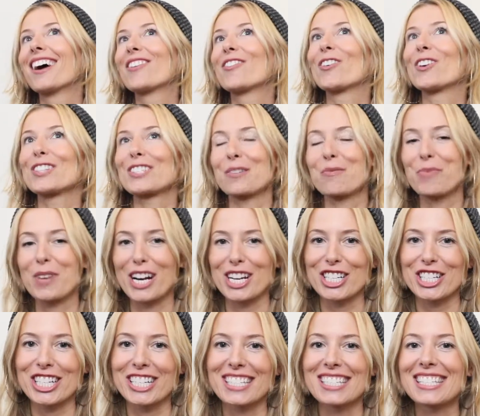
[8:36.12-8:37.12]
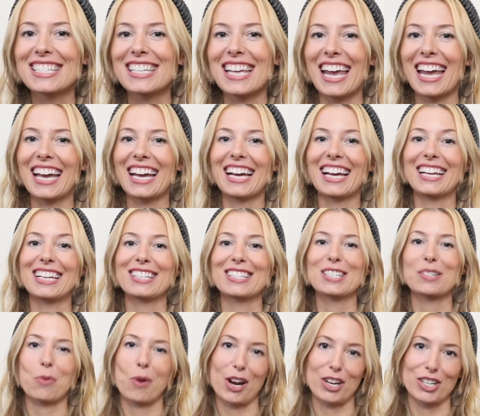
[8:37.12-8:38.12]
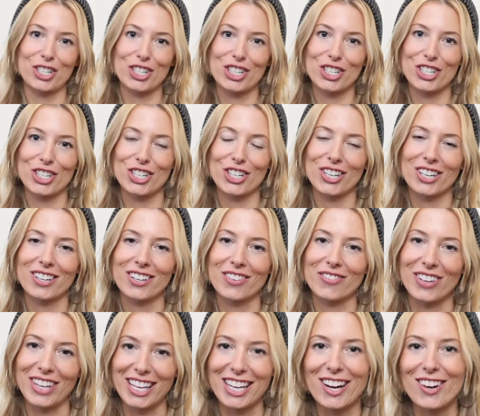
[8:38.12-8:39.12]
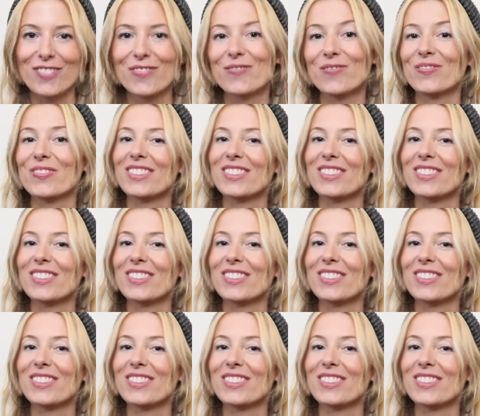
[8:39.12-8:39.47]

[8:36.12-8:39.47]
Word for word: first impressions and swatch video.